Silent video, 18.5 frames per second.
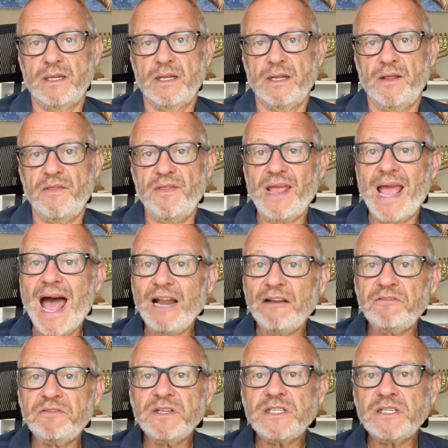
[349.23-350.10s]
The
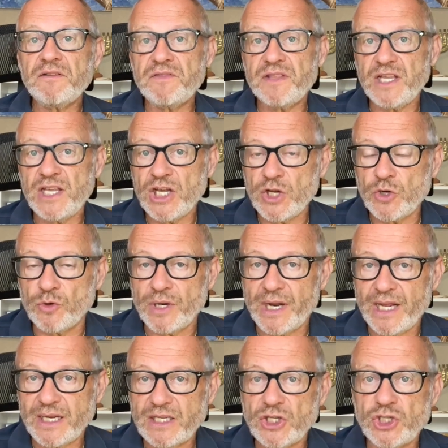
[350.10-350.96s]
advent of the
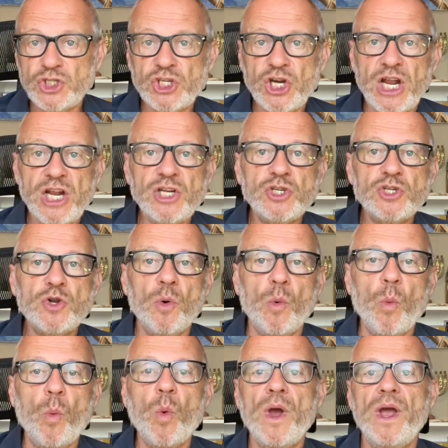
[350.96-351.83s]
internet changed the
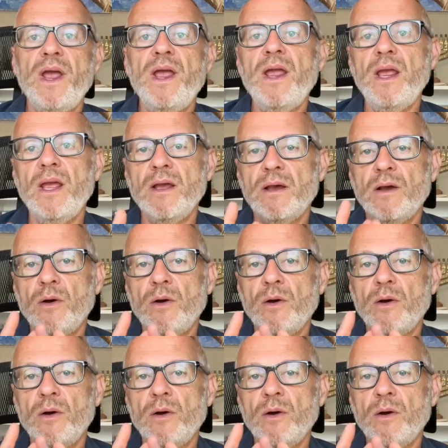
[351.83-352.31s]
way